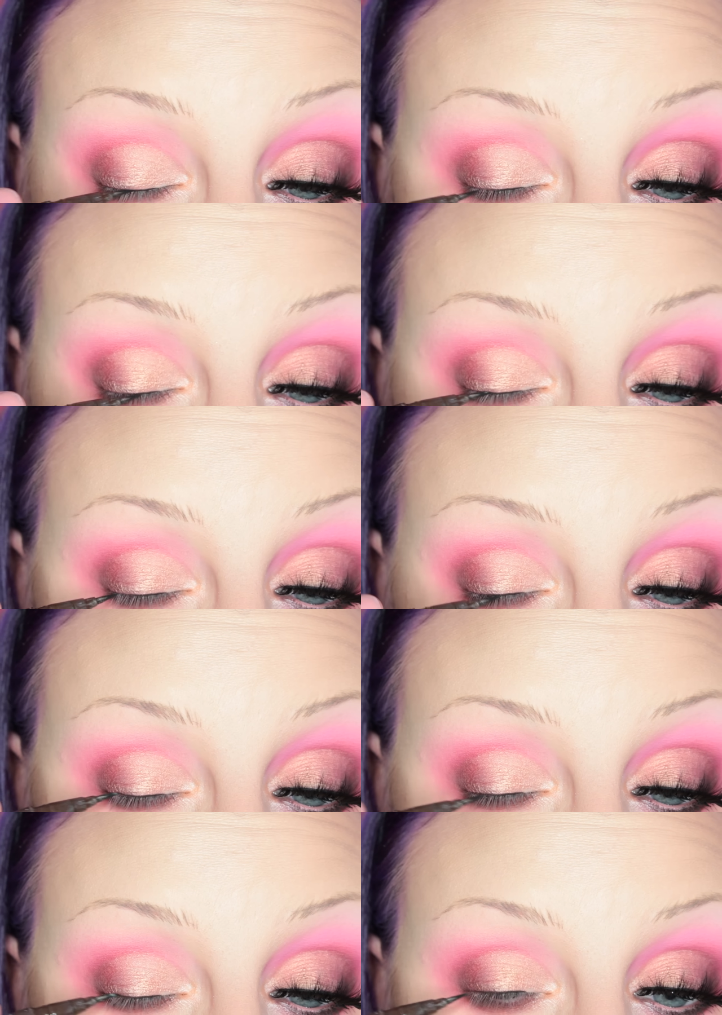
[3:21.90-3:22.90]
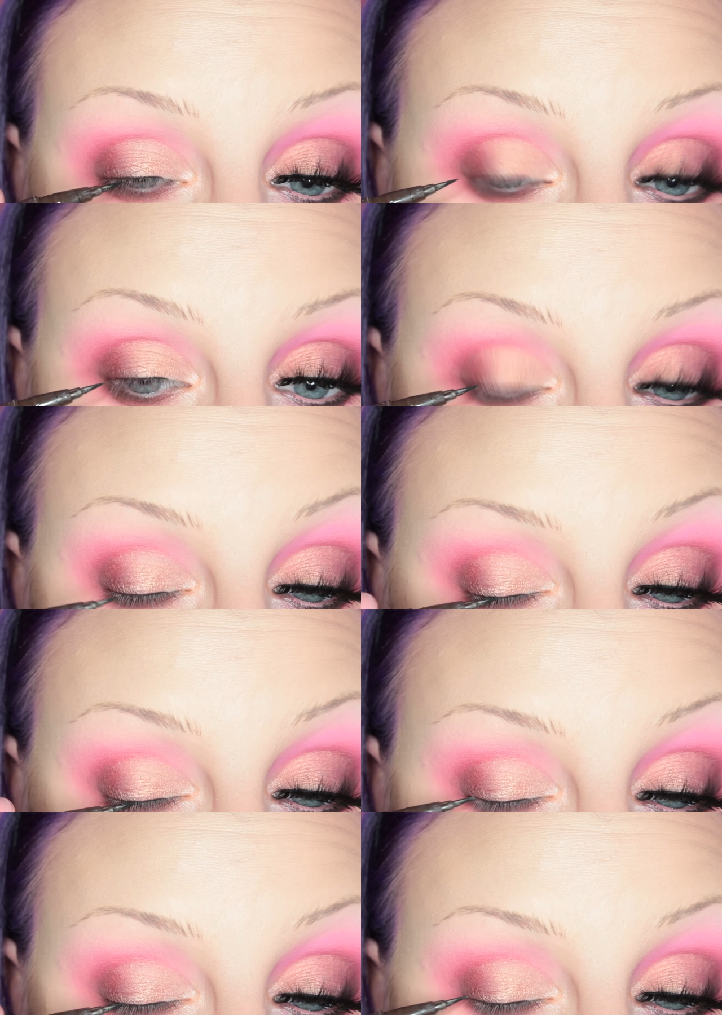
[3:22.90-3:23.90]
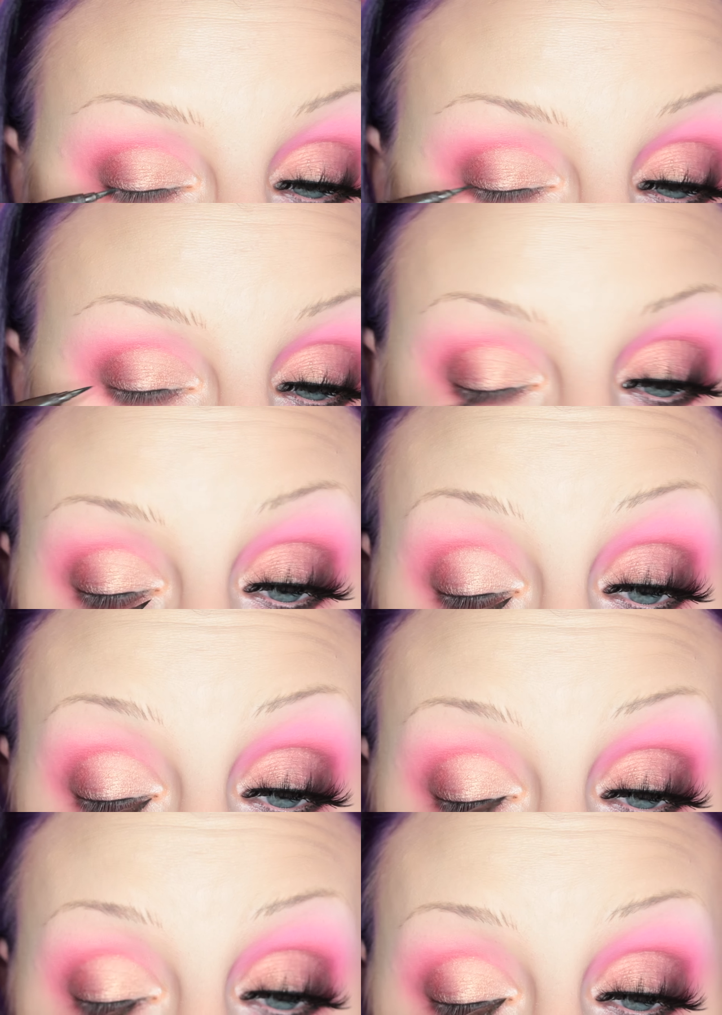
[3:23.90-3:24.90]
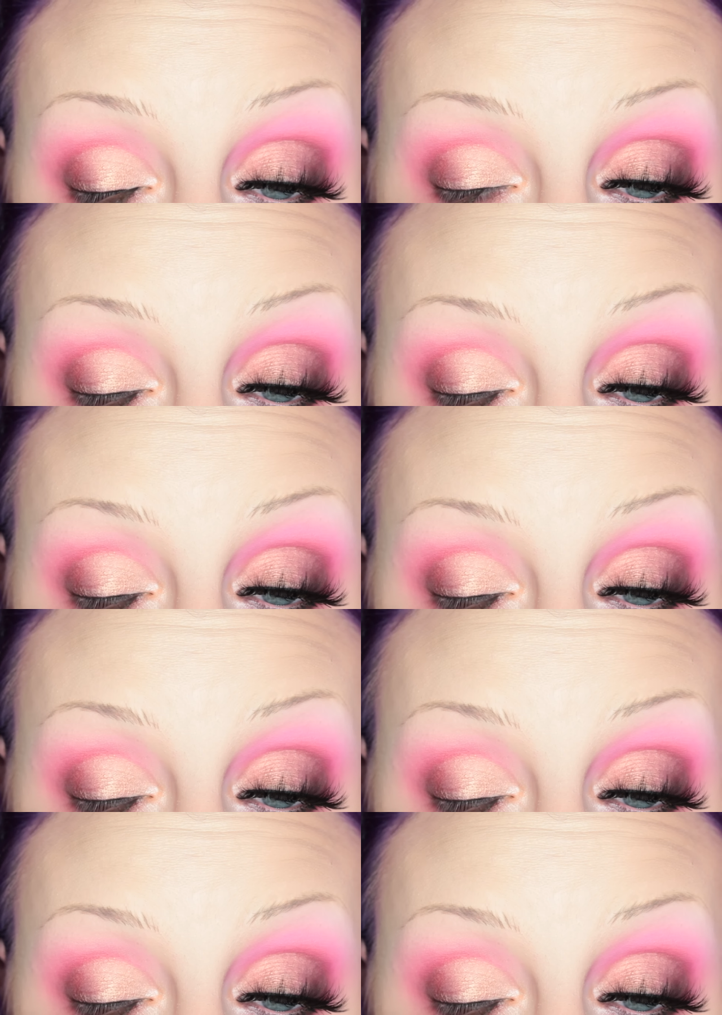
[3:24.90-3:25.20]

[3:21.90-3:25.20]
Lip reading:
No face is visible, so there are no lips to read.